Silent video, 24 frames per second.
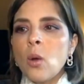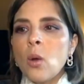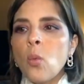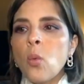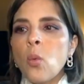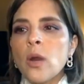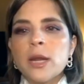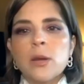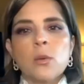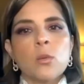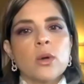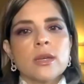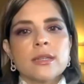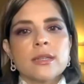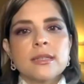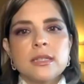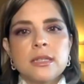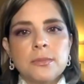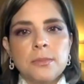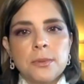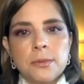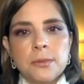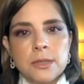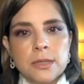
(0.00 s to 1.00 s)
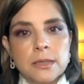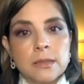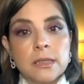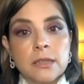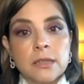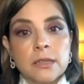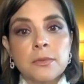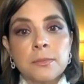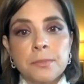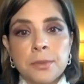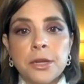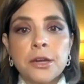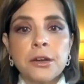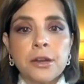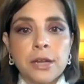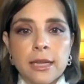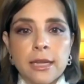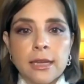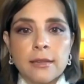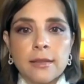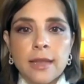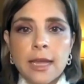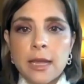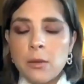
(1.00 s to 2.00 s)
what it was to live in
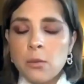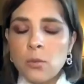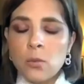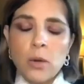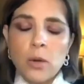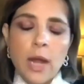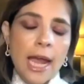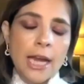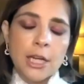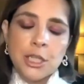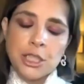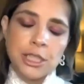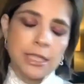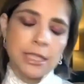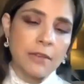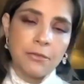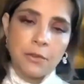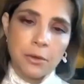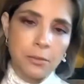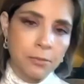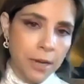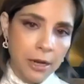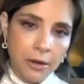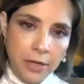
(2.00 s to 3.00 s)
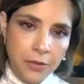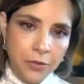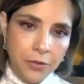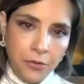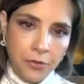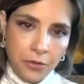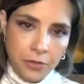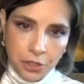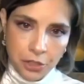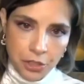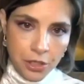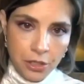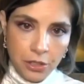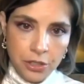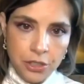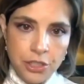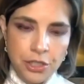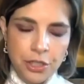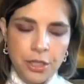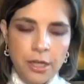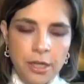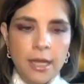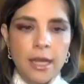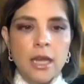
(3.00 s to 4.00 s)
purity. They actually never married through the
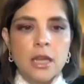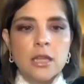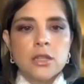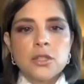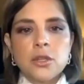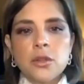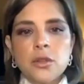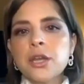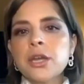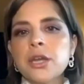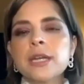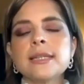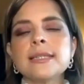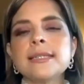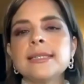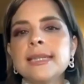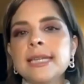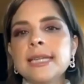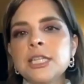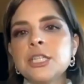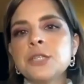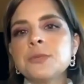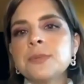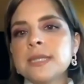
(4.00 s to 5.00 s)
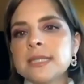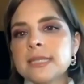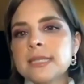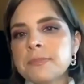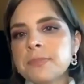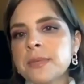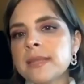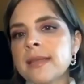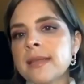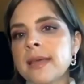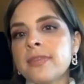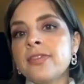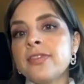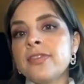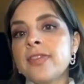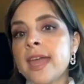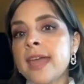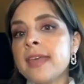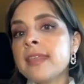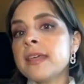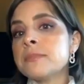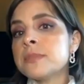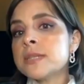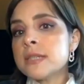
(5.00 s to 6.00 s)
church. So they couldn't teach me something that
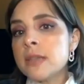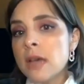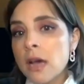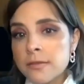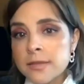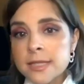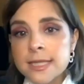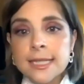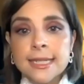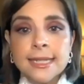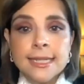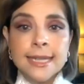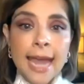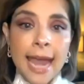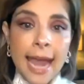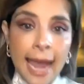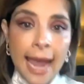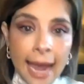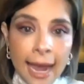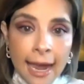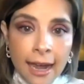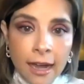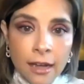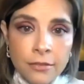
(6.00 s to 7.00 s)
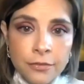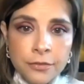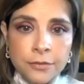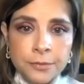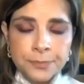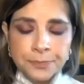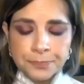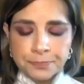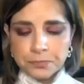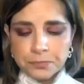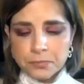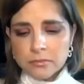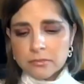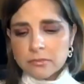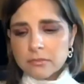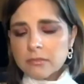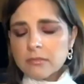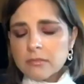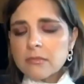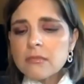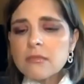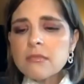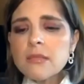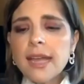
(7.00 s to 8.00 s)
they themselves didn't have.
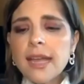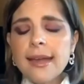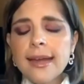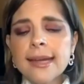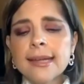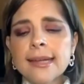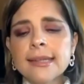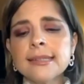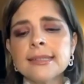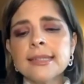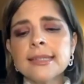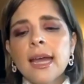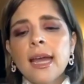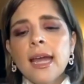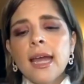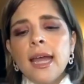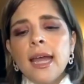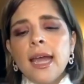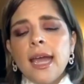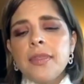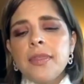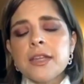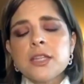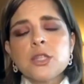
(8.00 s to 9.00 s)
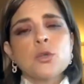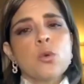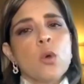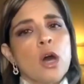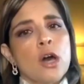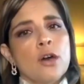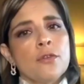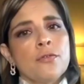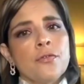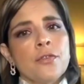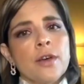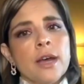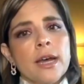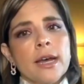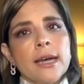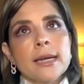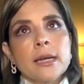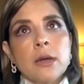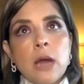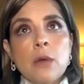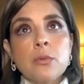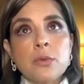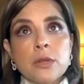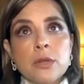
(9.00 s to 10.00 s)
And in the
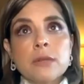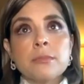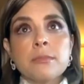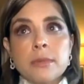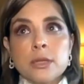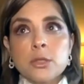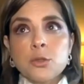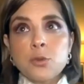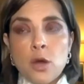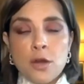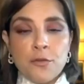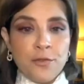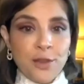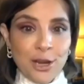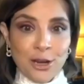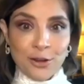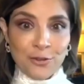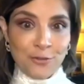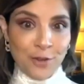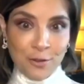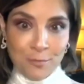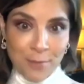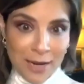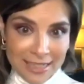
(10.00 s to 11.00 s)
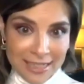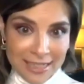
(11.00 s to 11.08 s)
12th year of